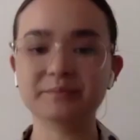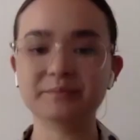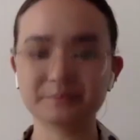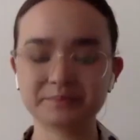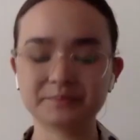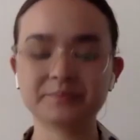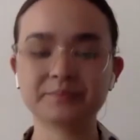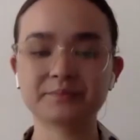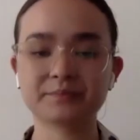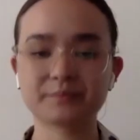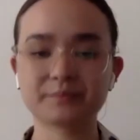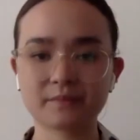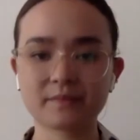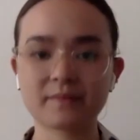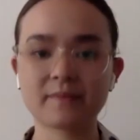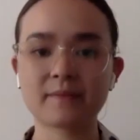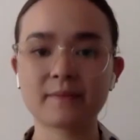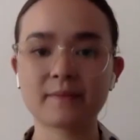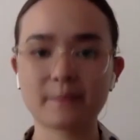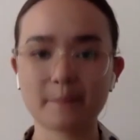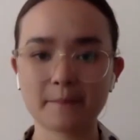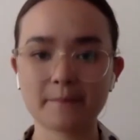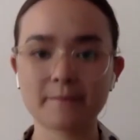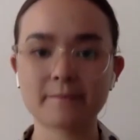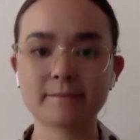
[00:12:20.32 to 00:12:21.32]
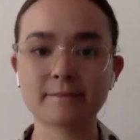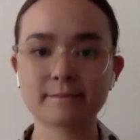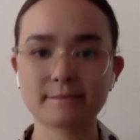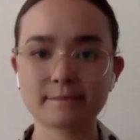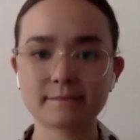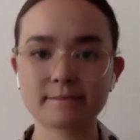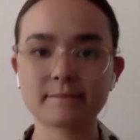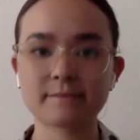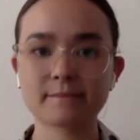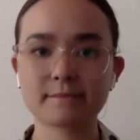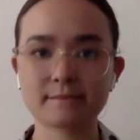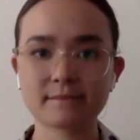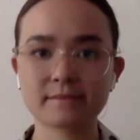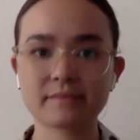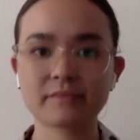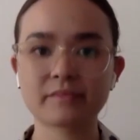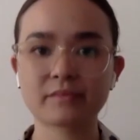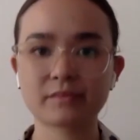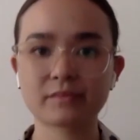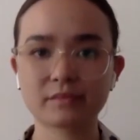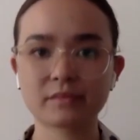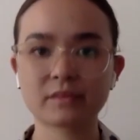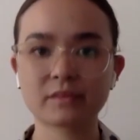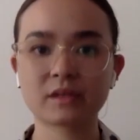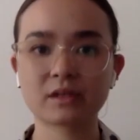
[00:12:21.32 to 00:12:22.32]
order to support the European
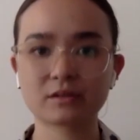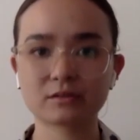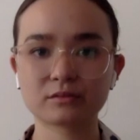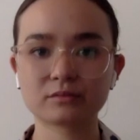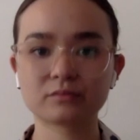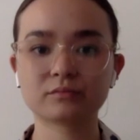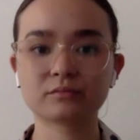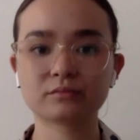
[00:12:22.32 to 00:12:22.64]
Green Deal.